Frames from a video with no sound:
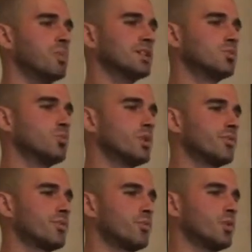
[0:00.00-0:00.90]
But
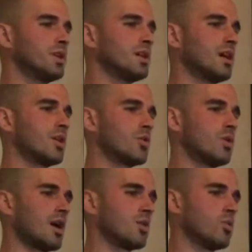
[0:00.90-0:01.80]
if we are,
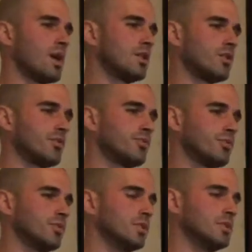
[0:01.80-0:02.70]
are aware of
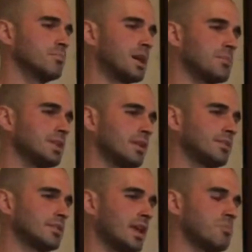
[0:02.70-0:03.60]

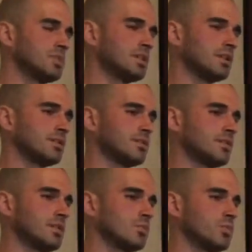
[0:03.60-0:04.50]
impermanence uh, and
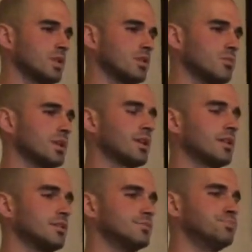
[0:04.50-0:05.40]
emptiness, and we, we
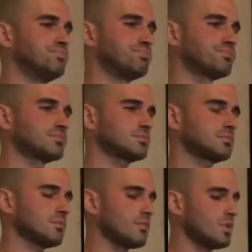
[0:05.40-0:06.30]
can
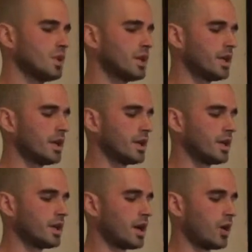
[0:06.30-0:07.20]

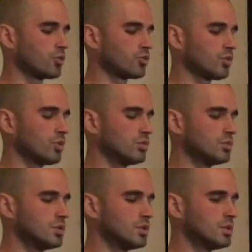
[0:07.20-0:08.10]
uh, also
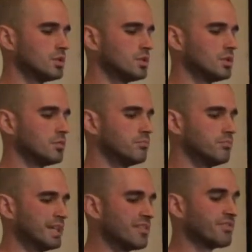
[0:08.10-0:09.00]

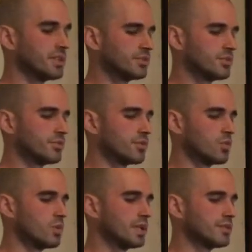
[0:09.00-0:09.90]
benefit
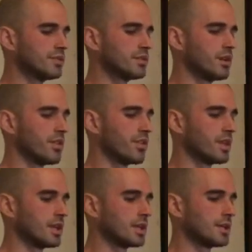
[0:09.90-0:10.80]
from it, I
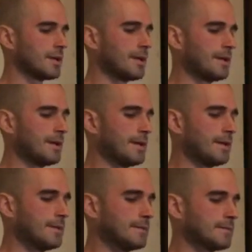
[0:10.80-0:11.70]
think.
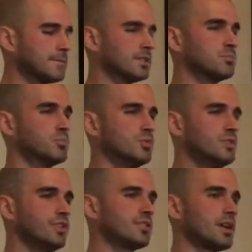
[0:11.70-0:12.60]
And but
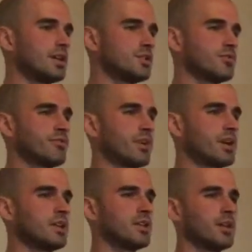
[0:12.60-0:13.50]
these are
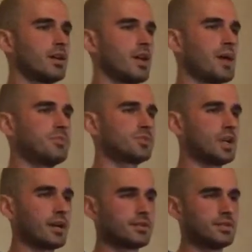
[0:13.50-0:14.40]
very
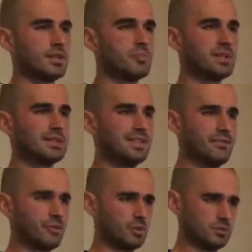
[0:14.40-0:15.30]
abstract and a bit
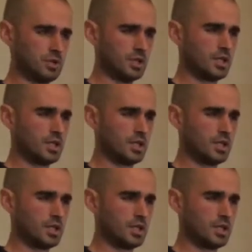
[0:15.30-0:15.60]
difficult